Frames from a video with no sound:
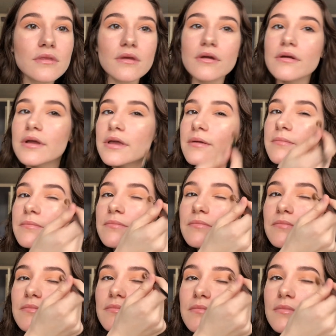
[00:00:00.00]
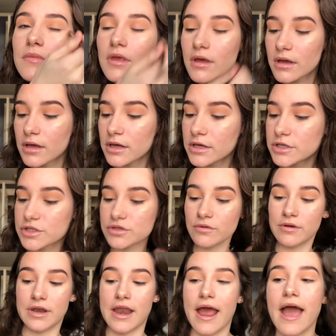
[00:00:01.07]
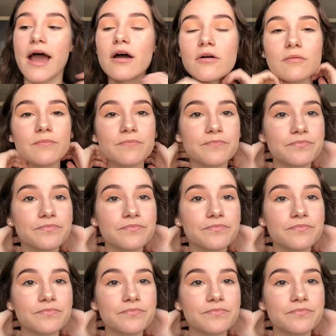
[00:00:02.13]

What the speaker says: All right, so now